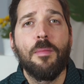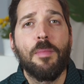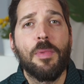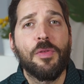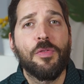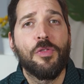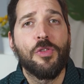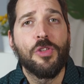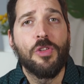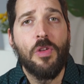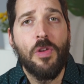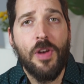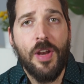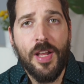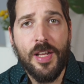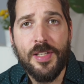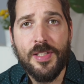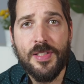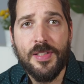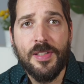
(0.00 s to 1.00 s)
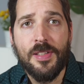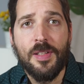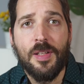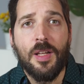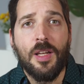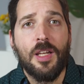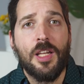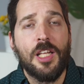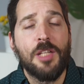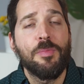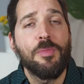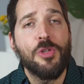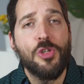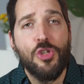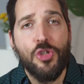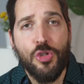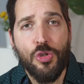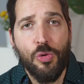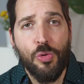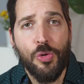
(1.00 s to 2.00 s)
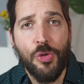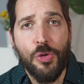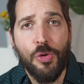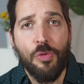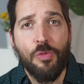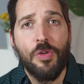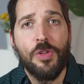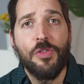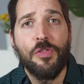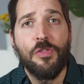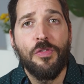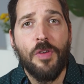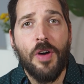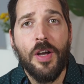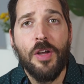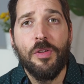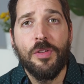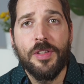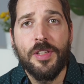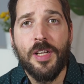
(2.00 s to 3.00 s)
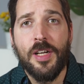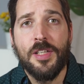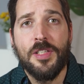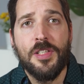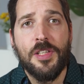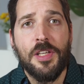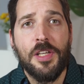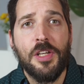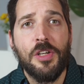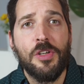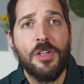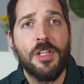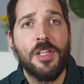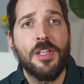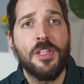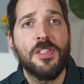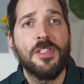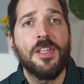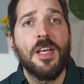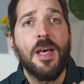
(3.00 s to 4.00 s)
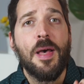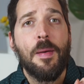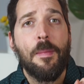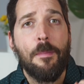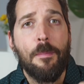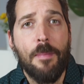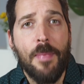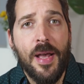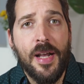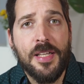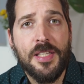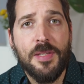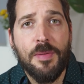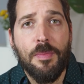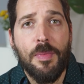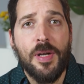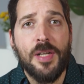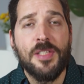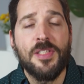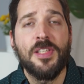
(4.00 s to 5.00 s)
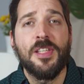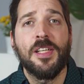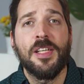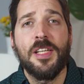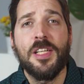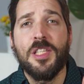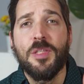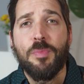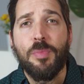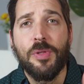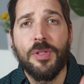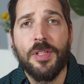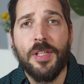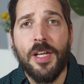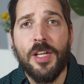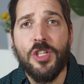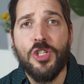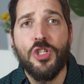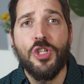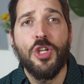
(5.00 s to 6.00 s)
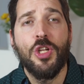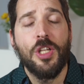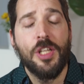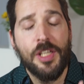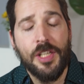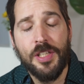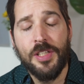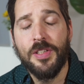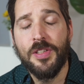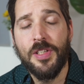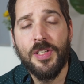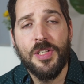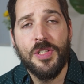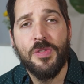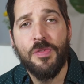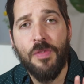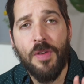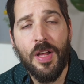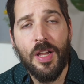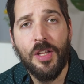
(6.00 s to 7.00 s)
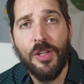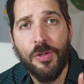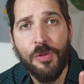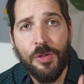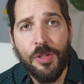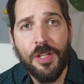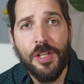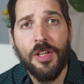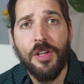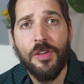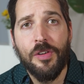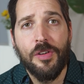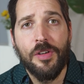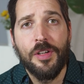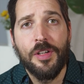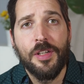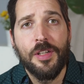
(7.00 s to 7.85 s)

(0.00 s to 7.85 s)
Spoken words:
But for the rest, let me assure you, what FiiO does here is maximizing its potential in this value here.